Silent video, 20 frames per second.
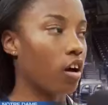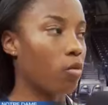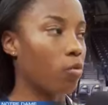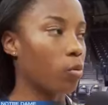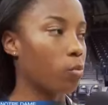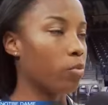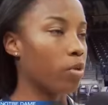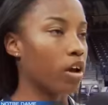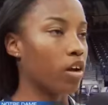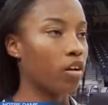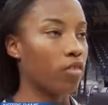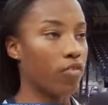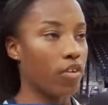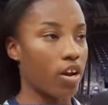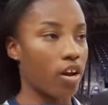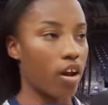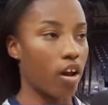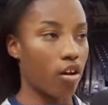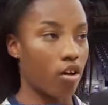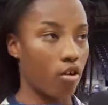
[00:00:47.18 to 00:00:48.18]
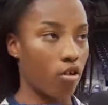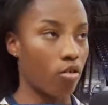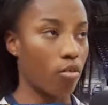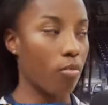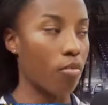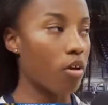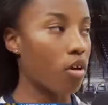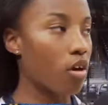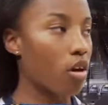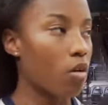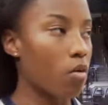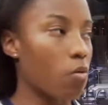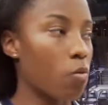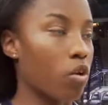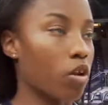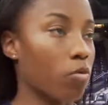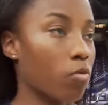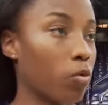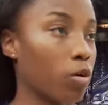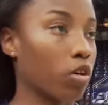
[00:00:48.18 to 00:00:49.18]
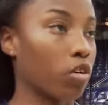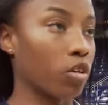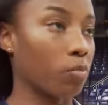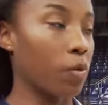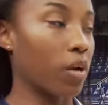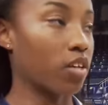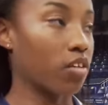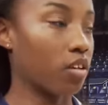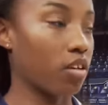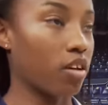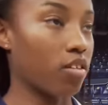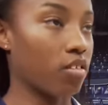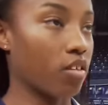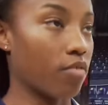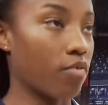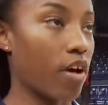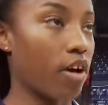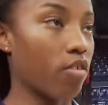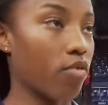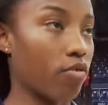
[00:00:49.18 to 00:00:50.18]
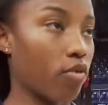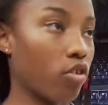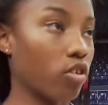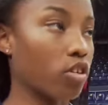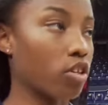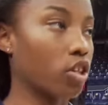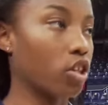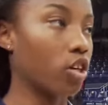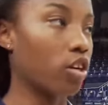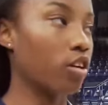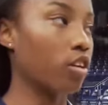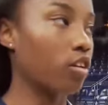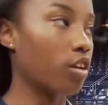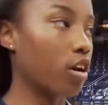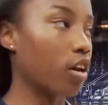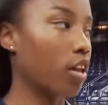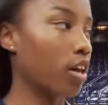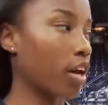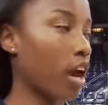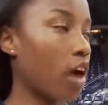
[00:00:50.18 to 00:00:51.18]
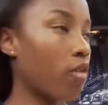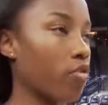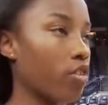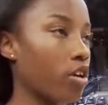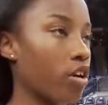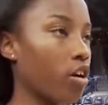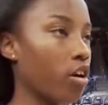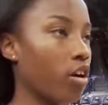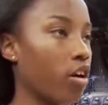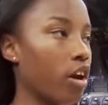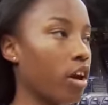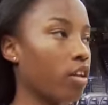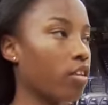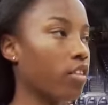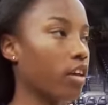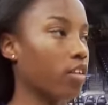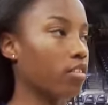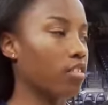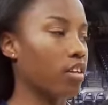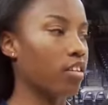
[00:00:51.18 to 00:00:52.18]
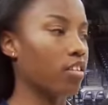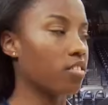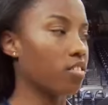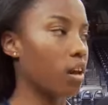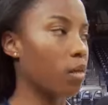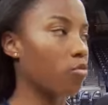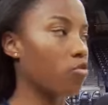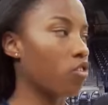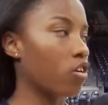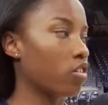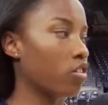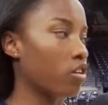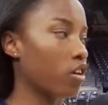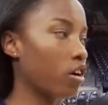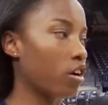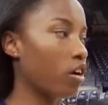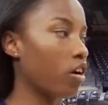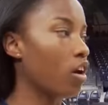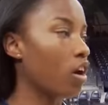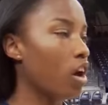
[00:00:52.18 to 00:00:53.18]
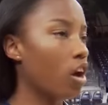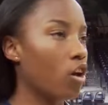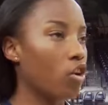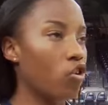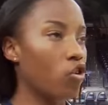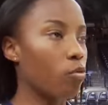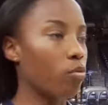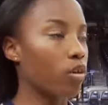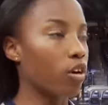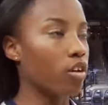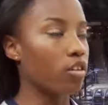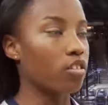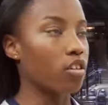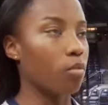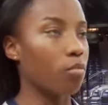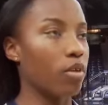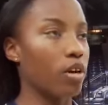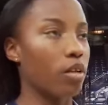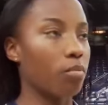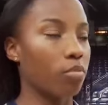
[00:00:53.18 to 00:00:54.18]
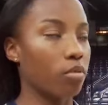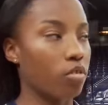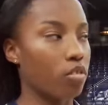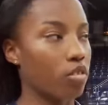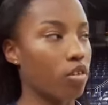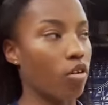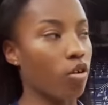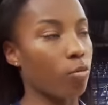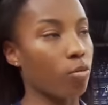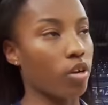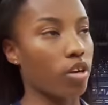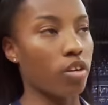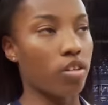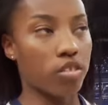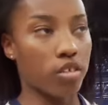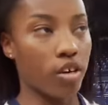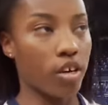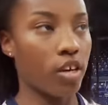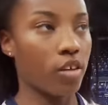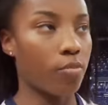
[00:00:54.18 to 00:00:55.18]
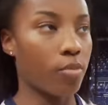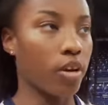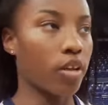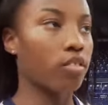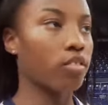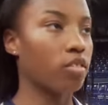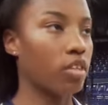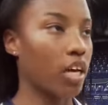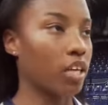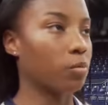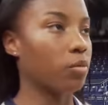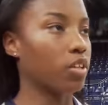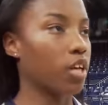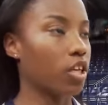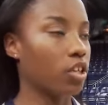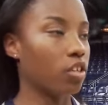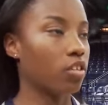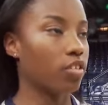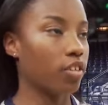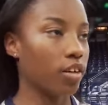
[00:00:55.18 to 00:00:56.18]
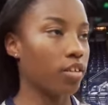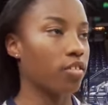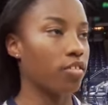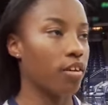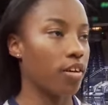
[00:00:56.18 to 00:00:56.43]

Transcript: Um, we'll be undefeated at home. We're expecting to get to the Final Four this year, like every year, and they stay the same throughout the year. New players come in, old players leave, but expectations stay the